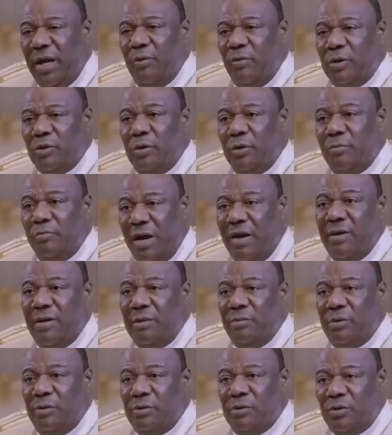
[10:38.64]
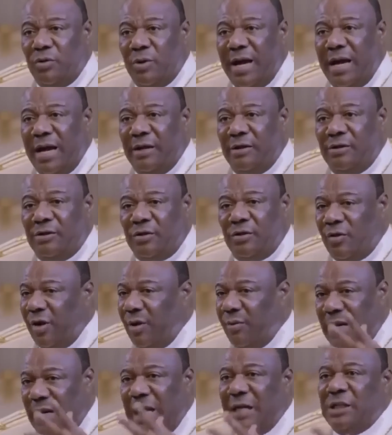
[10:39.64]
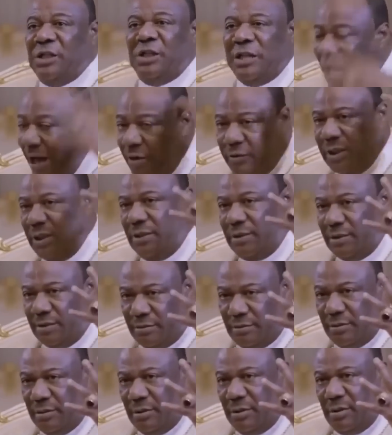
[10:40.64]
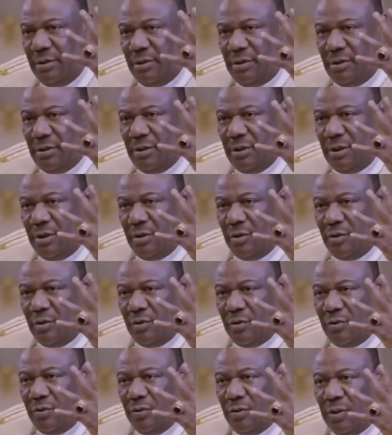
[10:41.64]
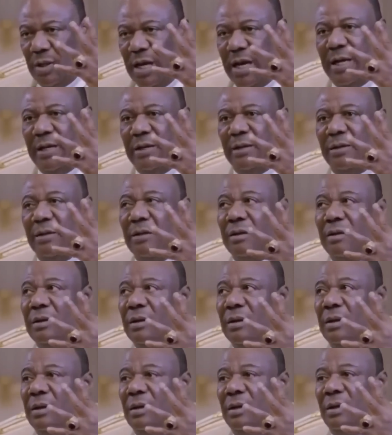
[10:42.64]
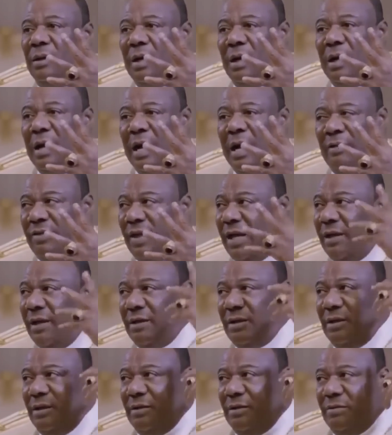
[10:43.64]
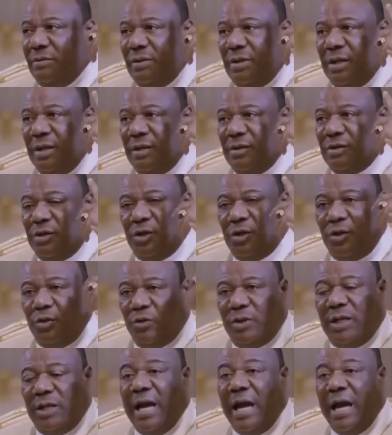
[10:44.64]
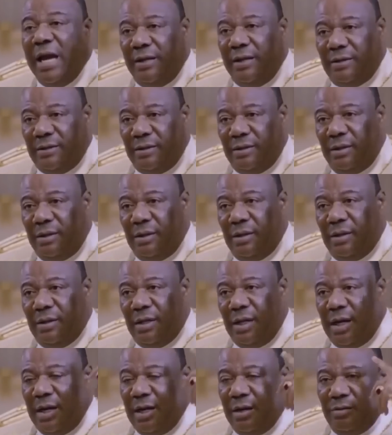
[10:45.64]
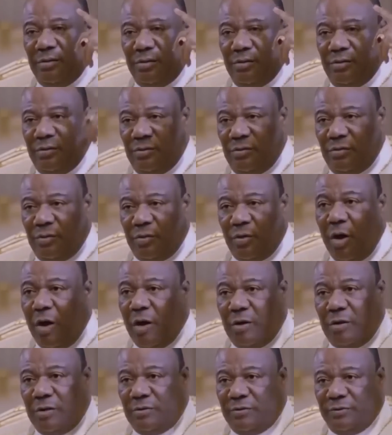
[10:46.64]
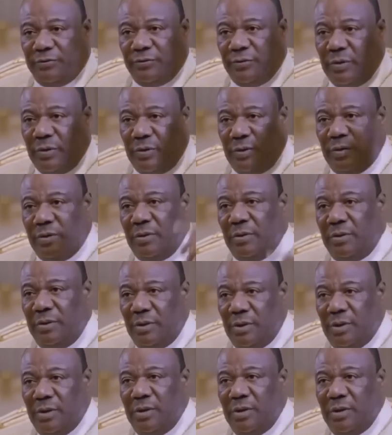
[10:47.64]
the pain was unbearable. So I screamed and I shouted, you know, and I think the security head and called for